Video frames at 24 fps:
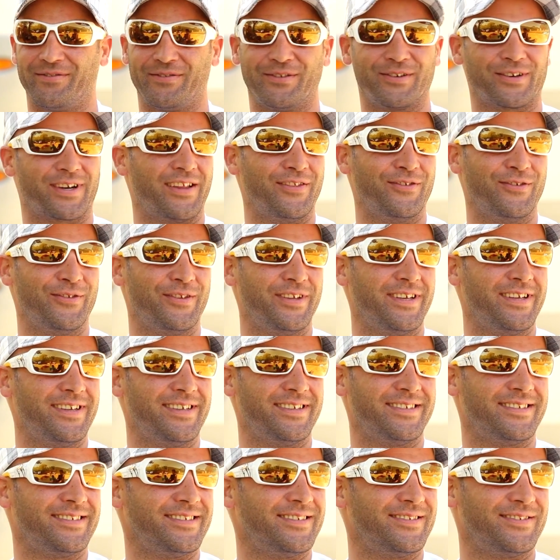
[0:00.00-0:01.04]
if you can do
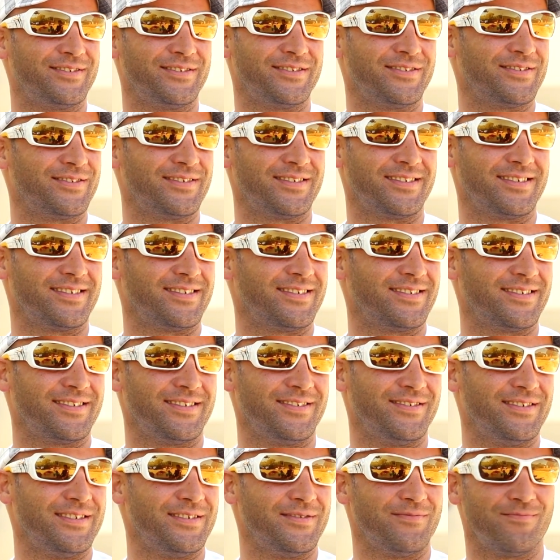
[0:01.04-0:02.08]
this,
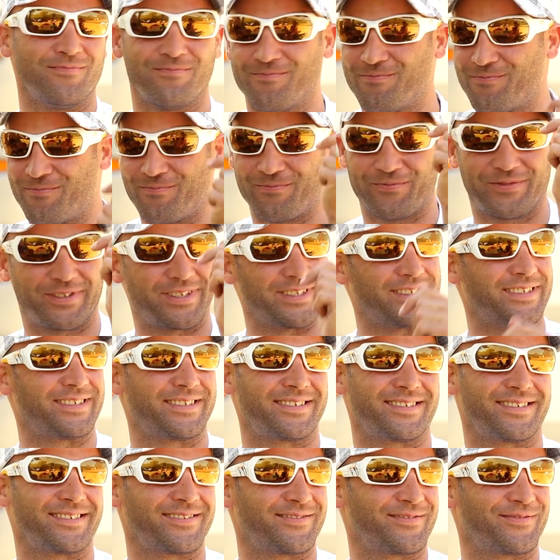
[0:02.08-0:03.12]
it's
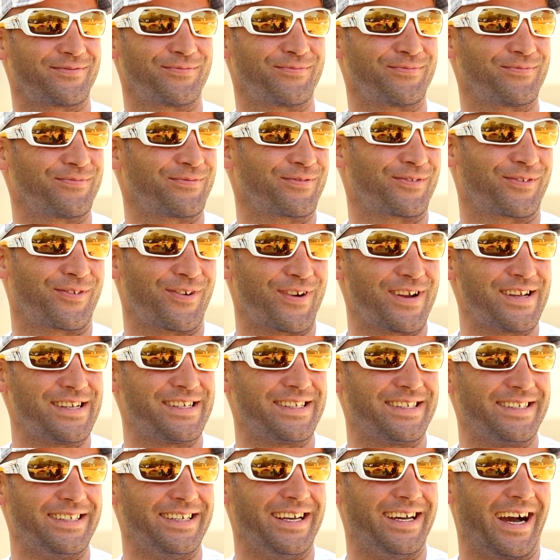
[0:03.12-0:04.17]
just
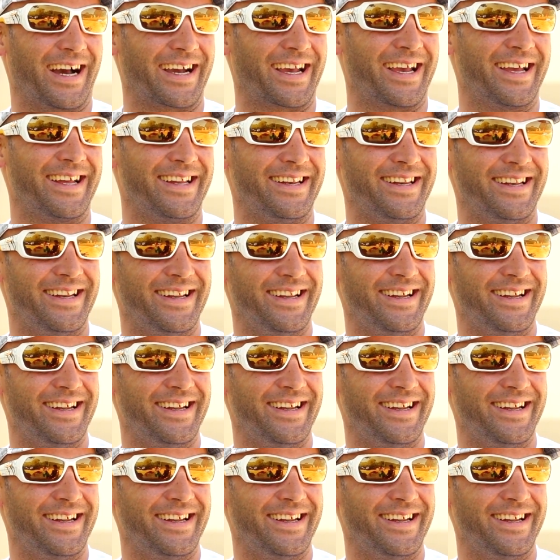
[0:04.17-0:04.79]
crazy again.